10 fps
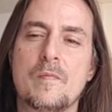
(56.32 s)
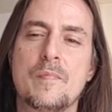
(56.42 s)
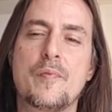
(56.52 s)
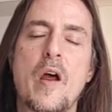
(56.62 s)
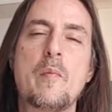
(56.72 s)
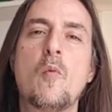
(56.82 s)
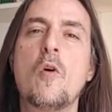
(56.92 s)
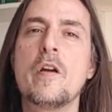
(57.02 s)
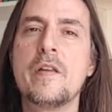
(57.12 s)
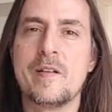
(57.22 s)

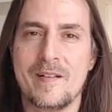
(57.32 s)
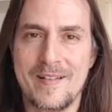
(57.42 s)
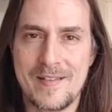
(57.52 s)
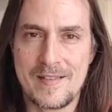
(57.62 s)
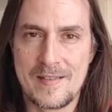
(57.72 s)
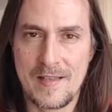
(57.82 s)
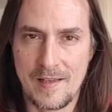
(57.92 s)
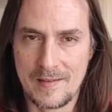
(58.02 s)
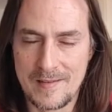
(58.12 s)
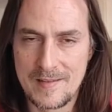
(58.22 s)
primordial in a
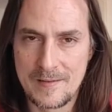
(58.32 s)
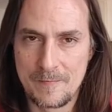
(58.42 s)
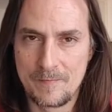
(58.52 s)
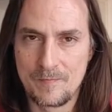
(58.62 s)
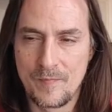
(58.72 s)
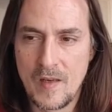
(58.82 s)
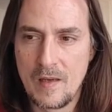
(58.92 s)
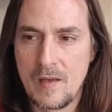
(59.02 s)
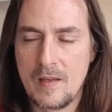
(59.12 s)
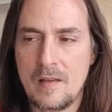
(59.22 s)
sense,
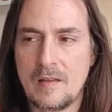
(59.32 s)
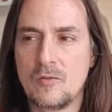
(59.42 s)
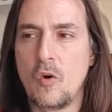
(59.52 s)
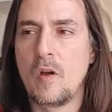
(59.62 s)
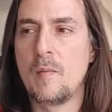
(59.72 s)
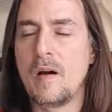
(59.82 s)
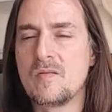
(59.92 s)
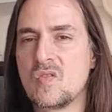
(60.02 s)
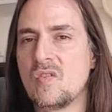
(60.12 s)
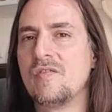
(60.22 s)
that talk
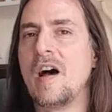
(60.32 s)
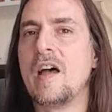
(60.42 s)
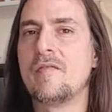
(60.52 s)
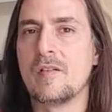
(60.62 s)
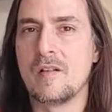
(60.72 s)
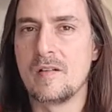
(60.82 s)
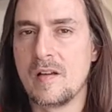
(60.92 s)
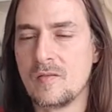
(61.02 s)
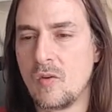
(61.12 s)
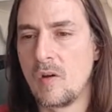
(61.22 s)
about survival
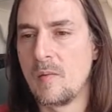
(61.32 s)
and talk